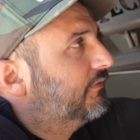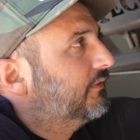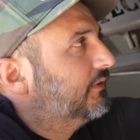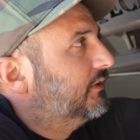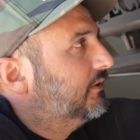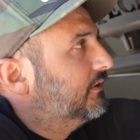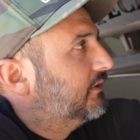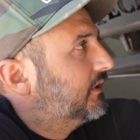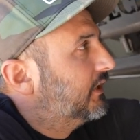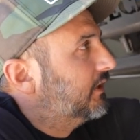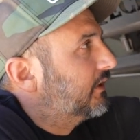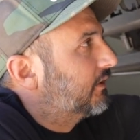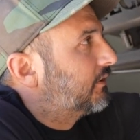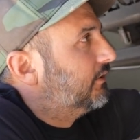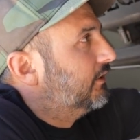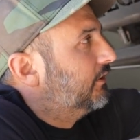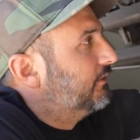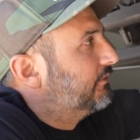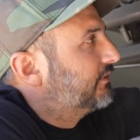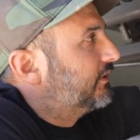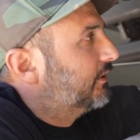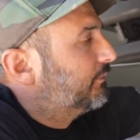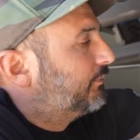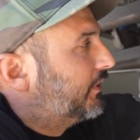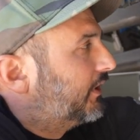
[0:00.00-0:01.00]
You get a
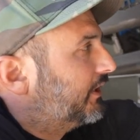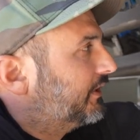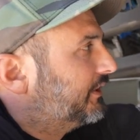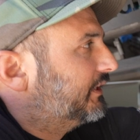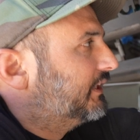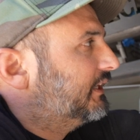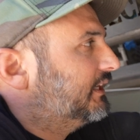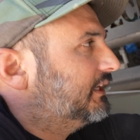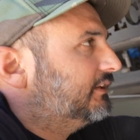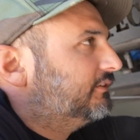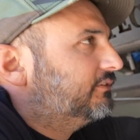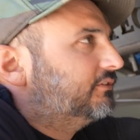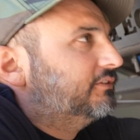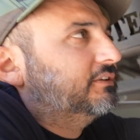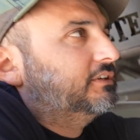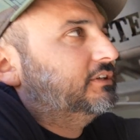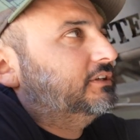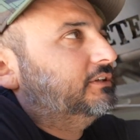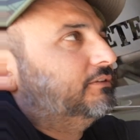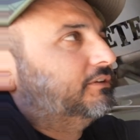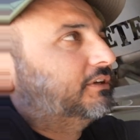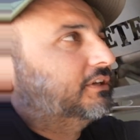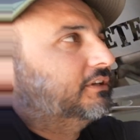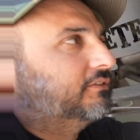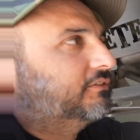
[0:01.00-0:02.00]
close up on these,
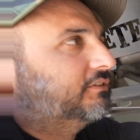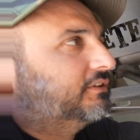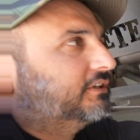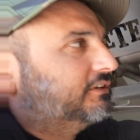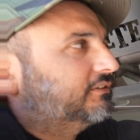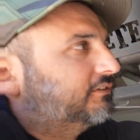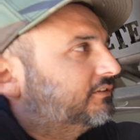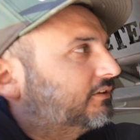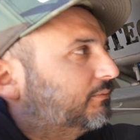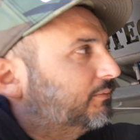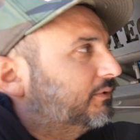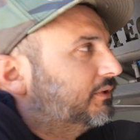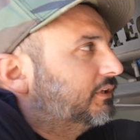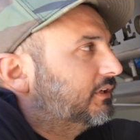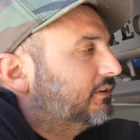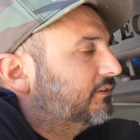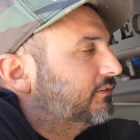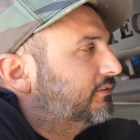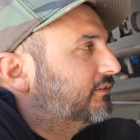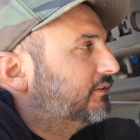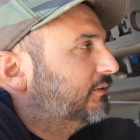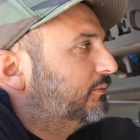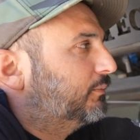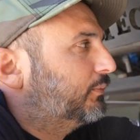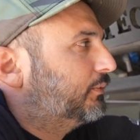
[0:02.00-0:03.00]
you can see something as
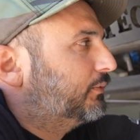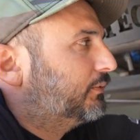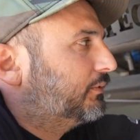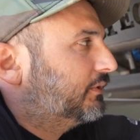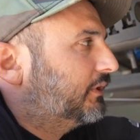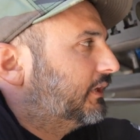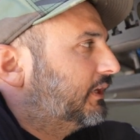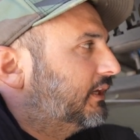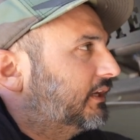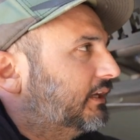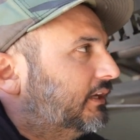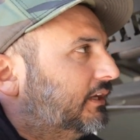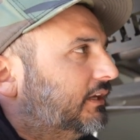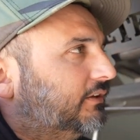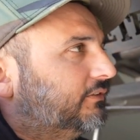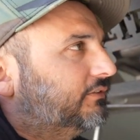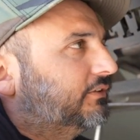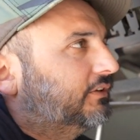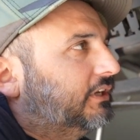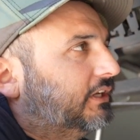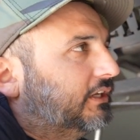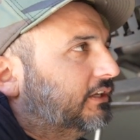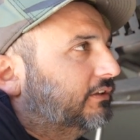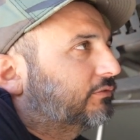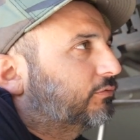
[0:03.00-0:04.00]
simple as
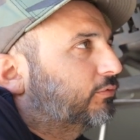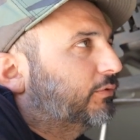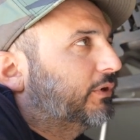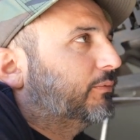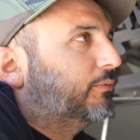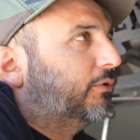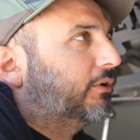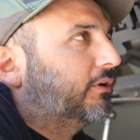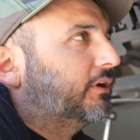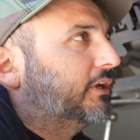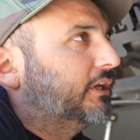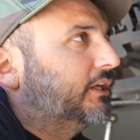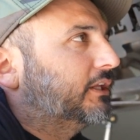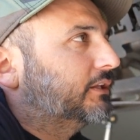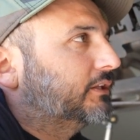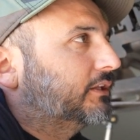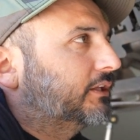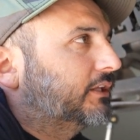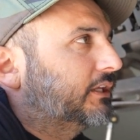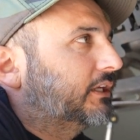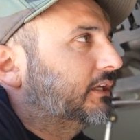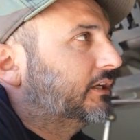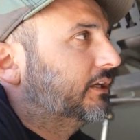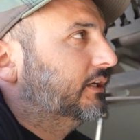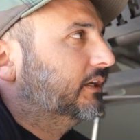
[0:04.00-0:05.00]
a sway bar end
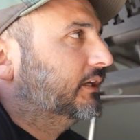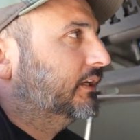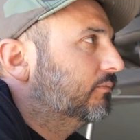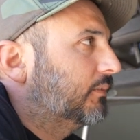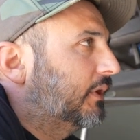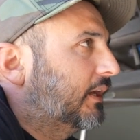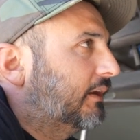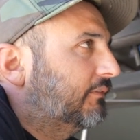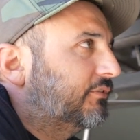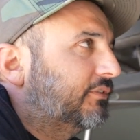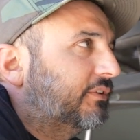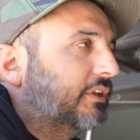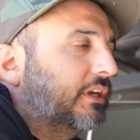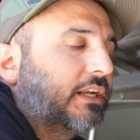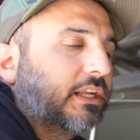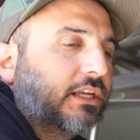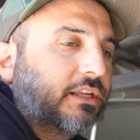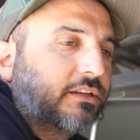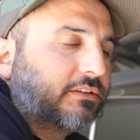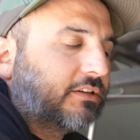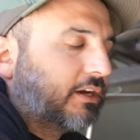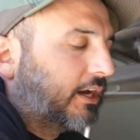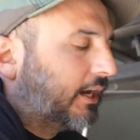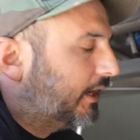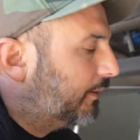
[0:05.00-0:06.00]
link. I've said
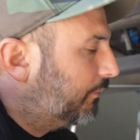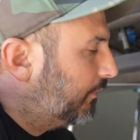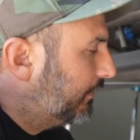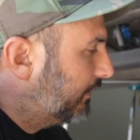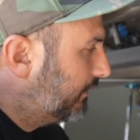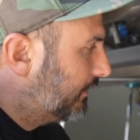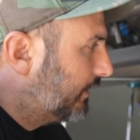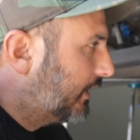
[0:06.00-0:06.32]
it time and